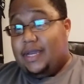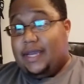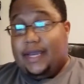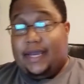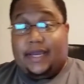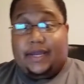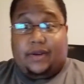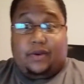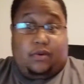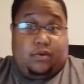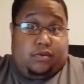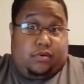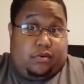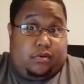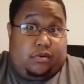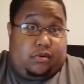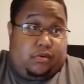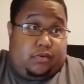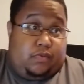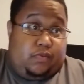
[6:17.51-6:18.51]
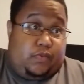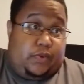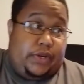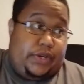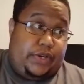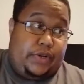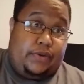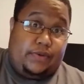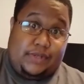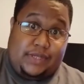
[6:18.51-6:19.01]
and on
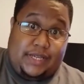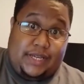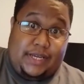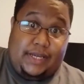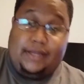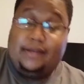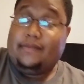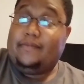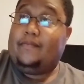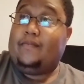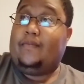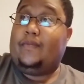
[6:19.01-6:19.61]
Windows 10.